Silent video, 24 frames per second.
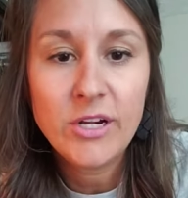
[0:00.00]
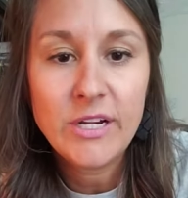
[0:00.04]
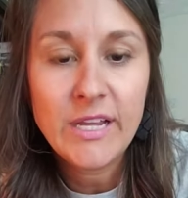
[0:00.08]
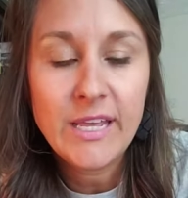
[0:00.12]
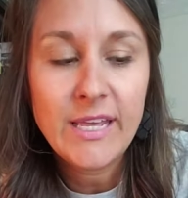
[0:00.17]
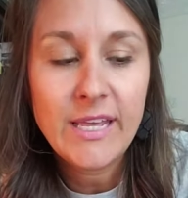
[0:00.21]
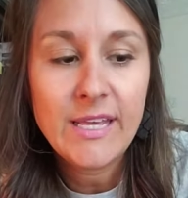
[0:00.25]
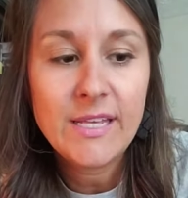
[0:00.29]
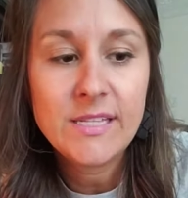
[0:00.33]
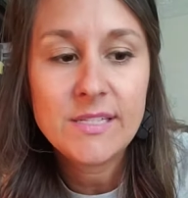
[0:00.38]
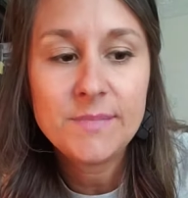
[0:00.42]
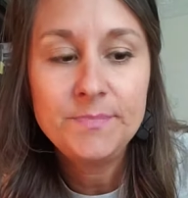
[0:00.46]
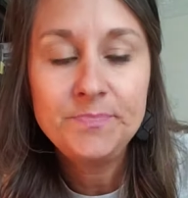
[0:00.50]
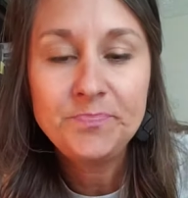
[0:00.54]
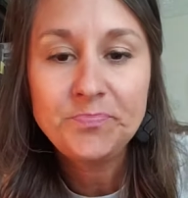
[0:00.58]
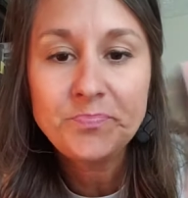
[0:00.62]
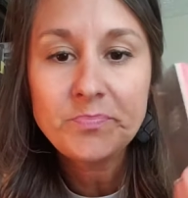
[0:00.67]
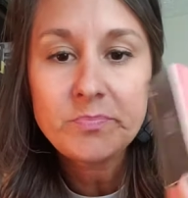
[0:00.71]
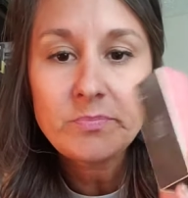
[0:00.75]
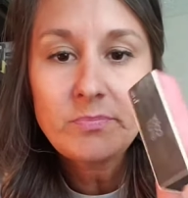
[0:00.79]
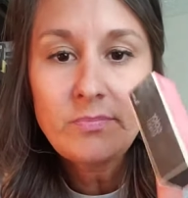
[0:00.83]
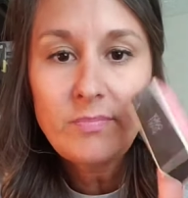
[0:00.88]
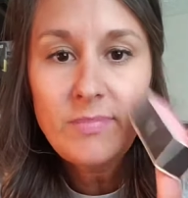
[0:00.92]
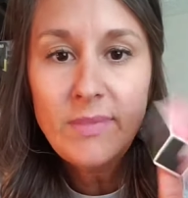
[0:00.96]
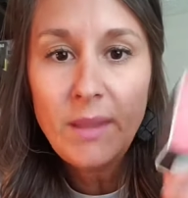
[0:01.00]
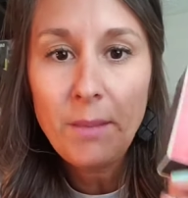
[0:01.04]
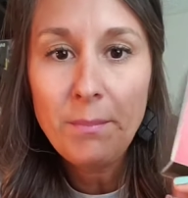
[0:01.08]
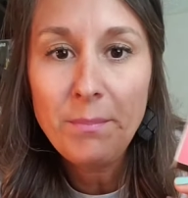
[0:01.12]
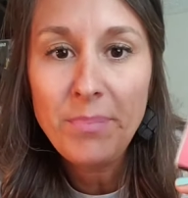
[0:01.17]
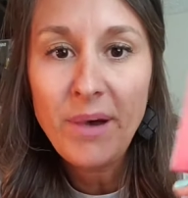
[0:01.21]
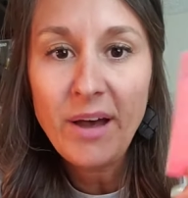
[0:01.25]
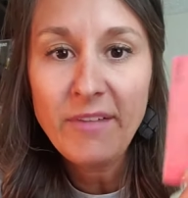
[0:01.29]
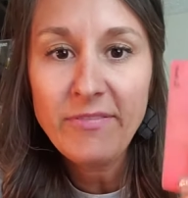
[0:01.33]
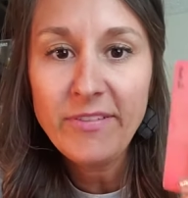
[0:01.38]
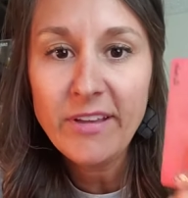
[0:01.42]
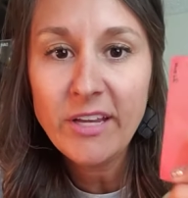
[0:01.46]
is
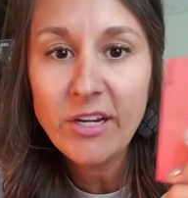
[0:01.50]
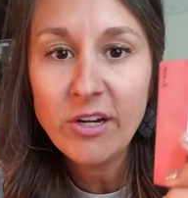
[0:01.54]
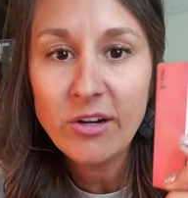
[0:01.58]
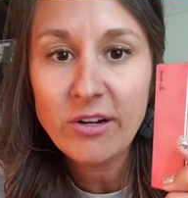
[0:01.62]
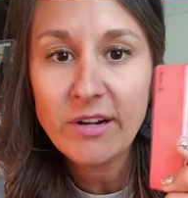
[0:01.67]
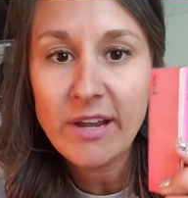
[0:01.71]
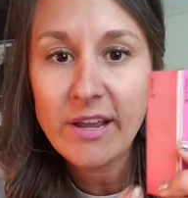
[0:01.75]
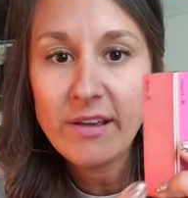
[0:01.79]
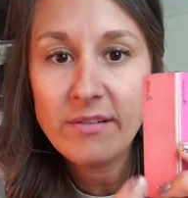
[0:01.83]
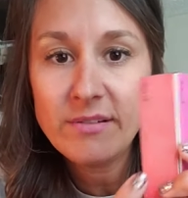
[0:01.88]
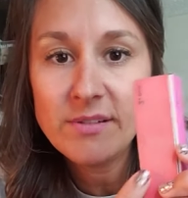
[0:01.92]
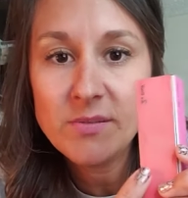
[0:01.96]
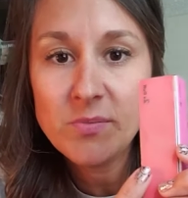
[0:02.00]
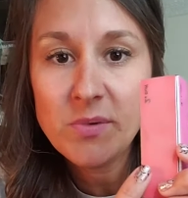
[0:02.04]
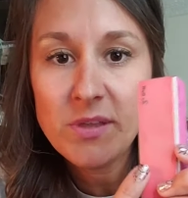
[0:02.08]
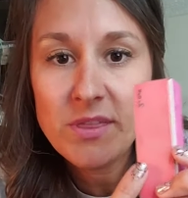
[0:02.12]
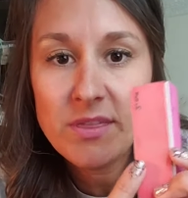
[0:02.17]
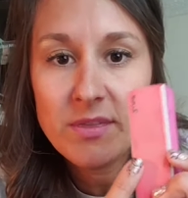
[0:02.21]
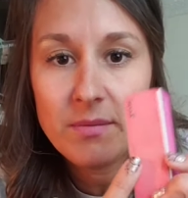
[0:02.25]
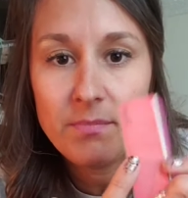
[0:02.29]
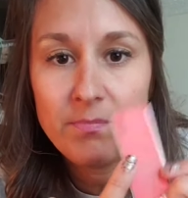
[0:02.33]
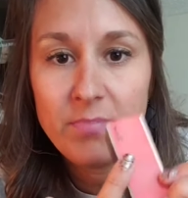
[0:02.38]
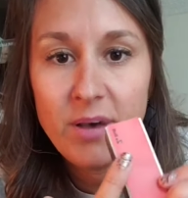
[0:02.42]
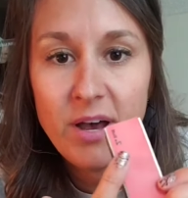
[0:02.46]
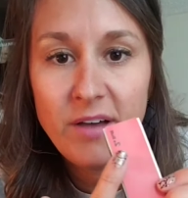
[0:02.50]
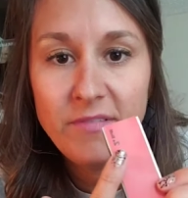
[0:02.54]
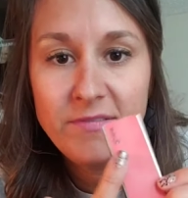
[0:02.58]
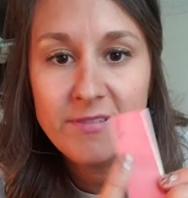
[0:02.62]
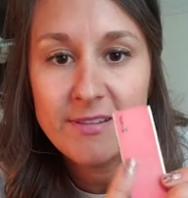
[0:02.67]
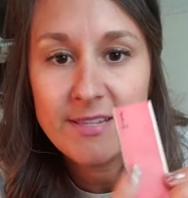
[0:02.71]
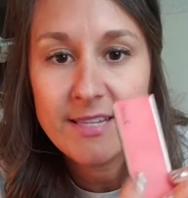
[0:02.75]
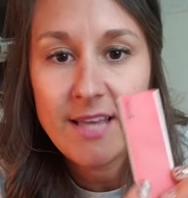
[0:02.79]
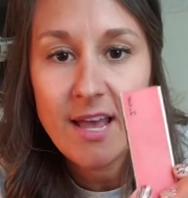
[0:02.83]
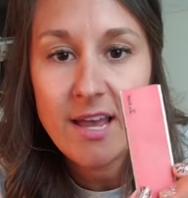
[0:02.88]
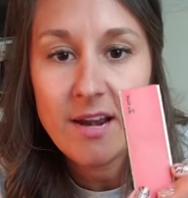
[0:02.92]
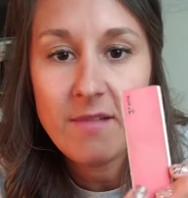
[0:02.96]
buffing your nails with the buff
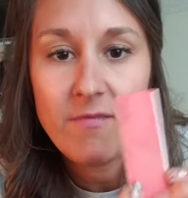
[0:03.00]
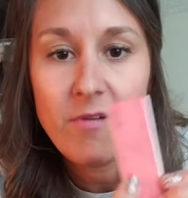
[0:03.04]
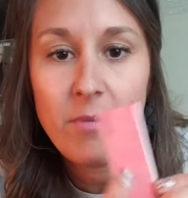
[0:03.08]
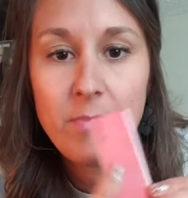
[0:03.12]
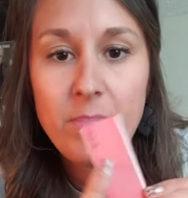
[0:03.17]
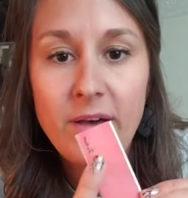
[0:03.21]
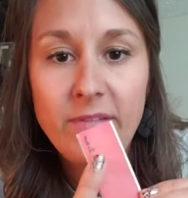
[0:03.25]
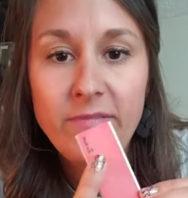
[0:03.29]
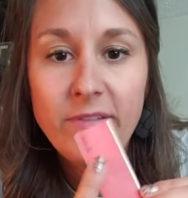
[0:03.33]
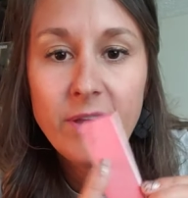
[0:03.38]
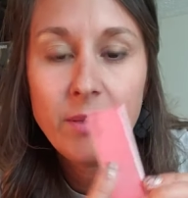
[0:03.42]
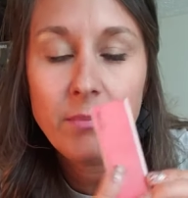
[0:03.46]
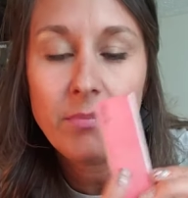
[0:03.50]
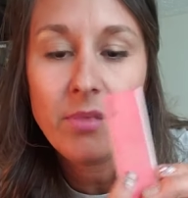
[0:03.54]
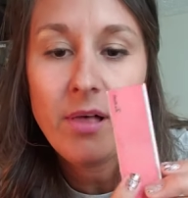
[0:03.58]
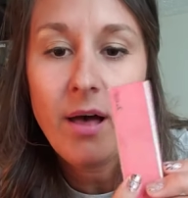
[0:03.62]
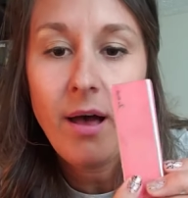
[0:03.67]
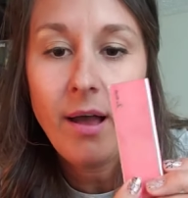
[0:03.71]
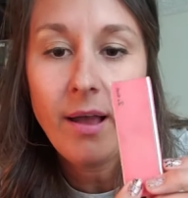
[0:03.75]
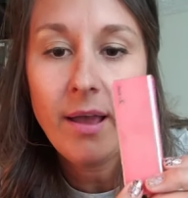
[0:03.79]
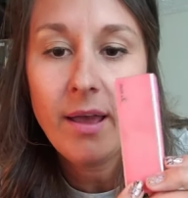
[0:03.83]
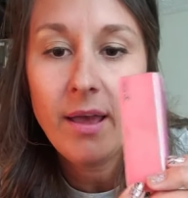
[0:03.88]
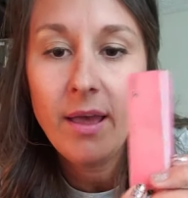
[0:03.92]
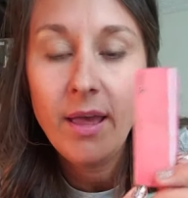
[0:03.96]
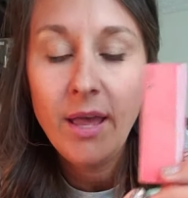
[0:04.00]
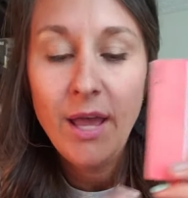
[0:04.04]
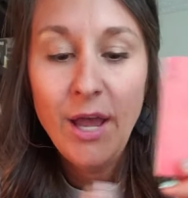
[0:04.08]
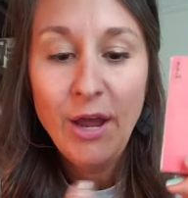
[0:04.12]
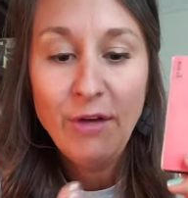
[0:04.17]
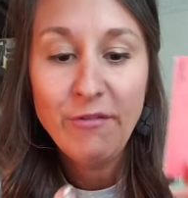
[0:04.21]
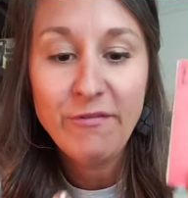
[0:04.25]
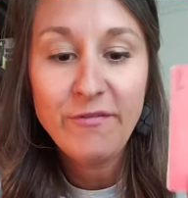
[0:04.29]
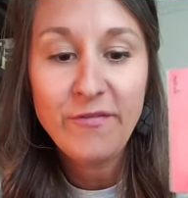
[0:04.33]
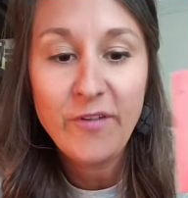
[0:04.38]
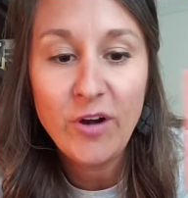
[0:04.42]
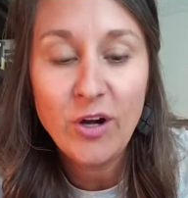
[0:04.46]
side of a buffing block
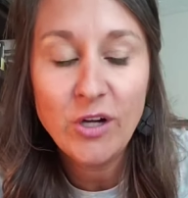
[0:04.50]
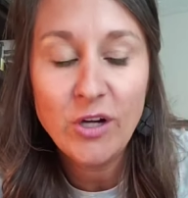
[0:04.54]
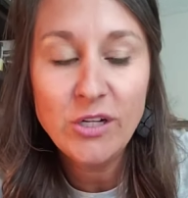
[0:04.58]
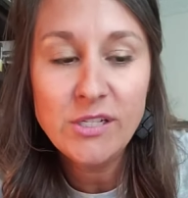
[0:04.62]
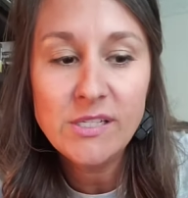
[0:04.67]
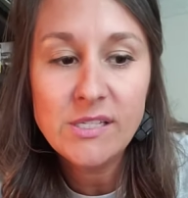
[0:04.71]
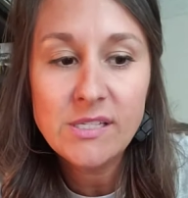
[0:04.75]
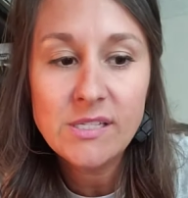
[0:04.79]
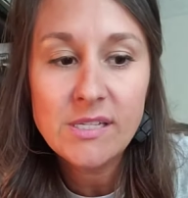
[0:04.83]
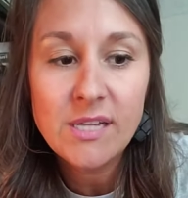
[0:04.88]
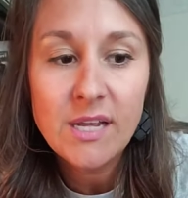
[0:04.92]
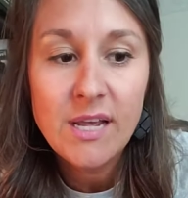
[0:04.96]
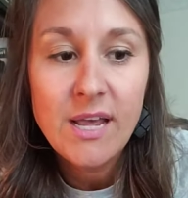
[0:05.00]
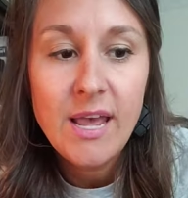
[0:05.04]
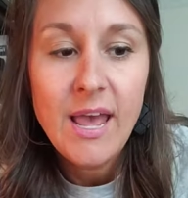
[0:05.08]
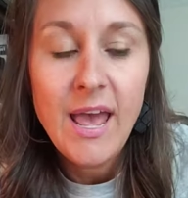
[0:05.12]
first